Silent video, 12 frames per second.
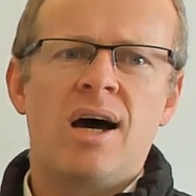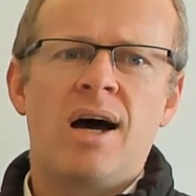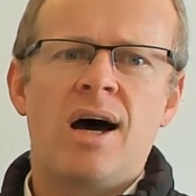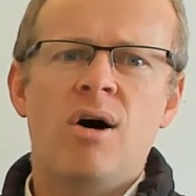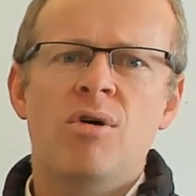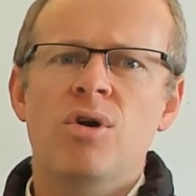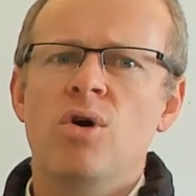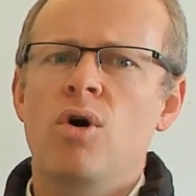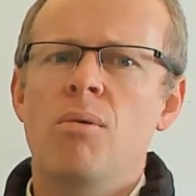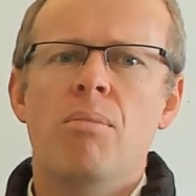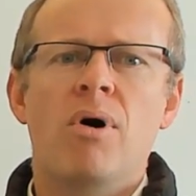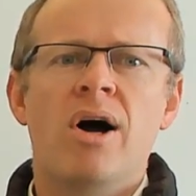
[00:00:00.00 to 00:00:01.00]
how do you
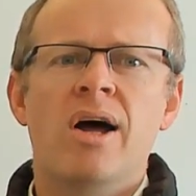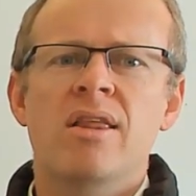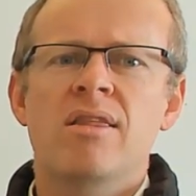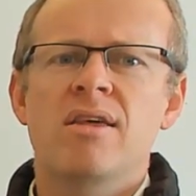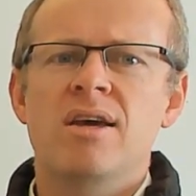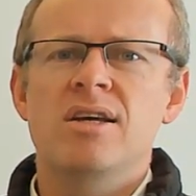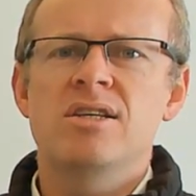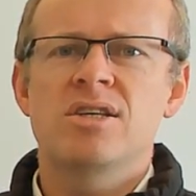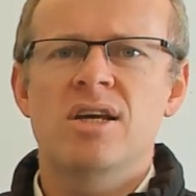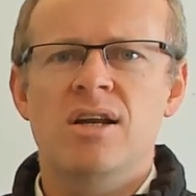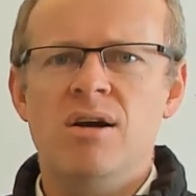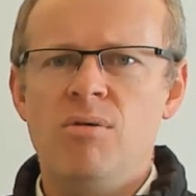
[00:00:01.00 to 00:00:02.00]
combine
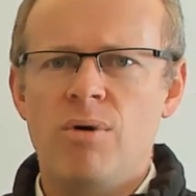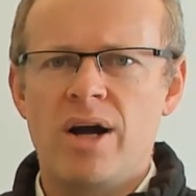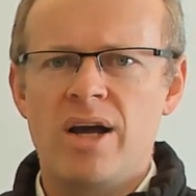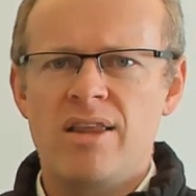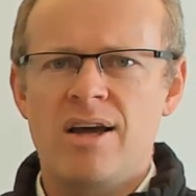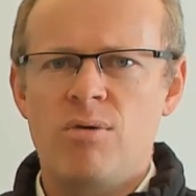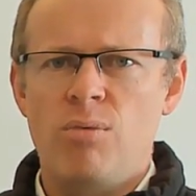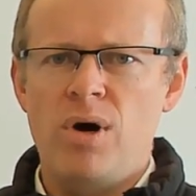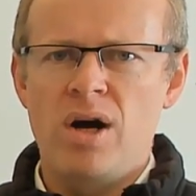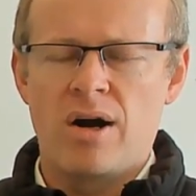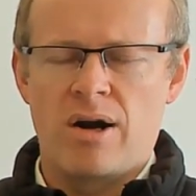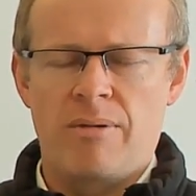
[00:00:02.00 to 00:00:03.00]
these in a way that
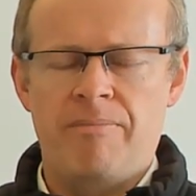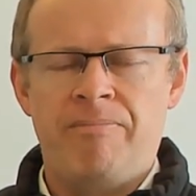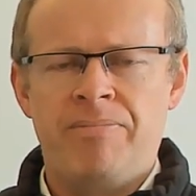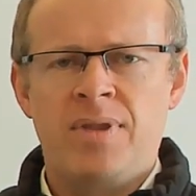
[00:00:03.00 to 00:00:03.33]
work?